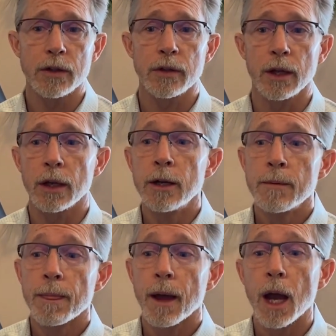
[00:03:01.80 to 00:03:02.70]
is that
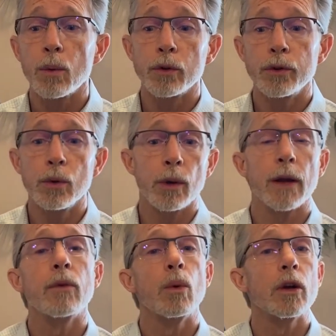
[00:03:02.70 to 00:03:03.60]
I will do
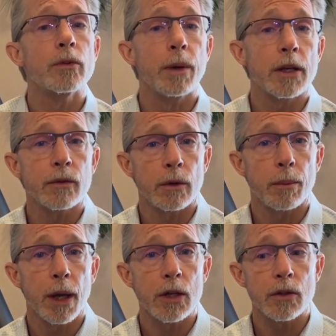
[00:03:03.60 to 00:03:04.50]
whatever works best for the
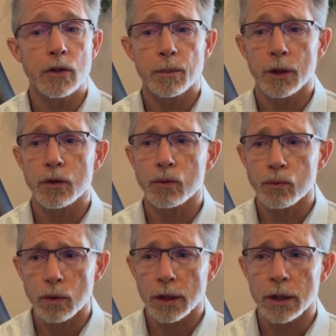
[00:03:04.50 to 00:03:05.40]
patients, but it's
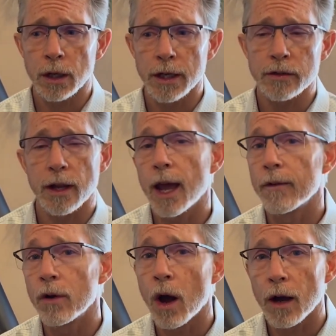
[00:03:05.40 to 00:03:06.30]
really nice to have
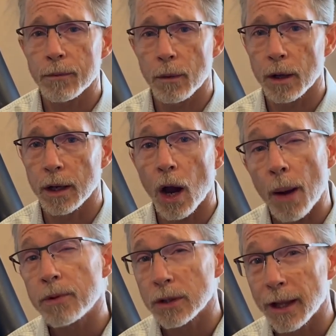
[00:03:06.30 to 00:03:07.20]
an
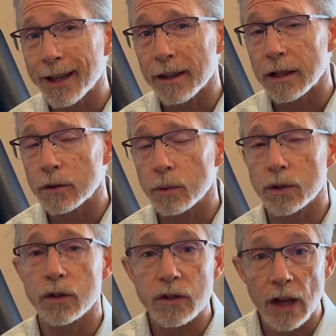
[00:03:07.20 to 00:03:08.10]
option like this,
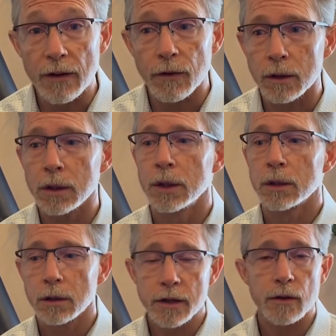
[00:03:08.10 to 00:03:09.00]
which is safer,
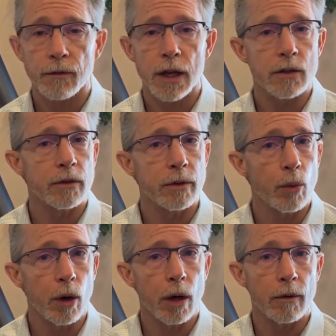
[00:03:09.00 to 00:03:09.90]
less invasive, and
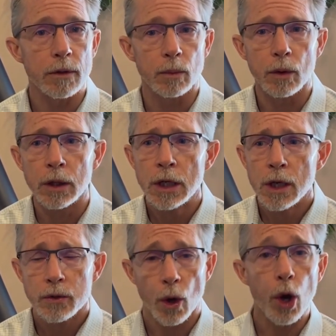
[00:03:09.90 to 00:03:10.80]
more comfortable.
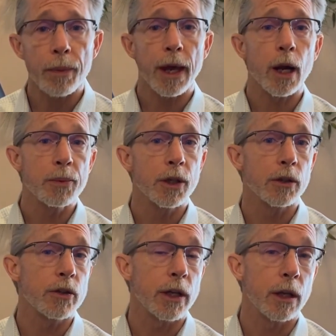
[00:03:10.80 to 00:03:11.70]
So I hope that helps you
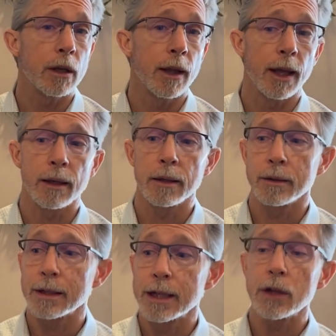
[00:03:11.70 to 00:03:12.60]
understand that
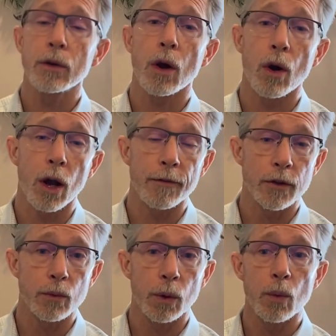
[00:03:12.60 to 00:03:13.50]
here at our
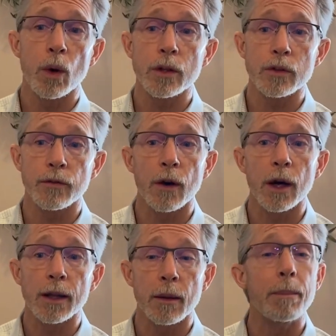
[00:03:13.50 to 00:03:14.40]
office, we want to
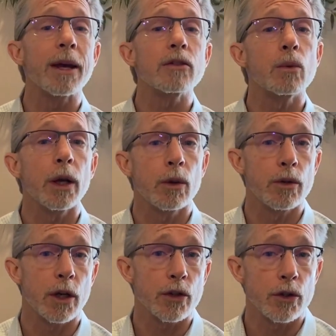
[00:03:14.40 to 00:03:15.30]
find the best way to
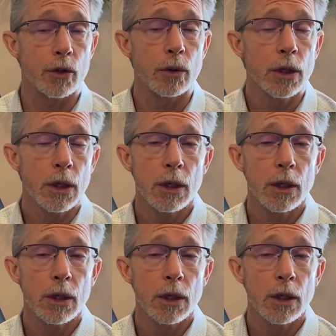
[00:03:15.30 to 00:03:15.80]
adjust you,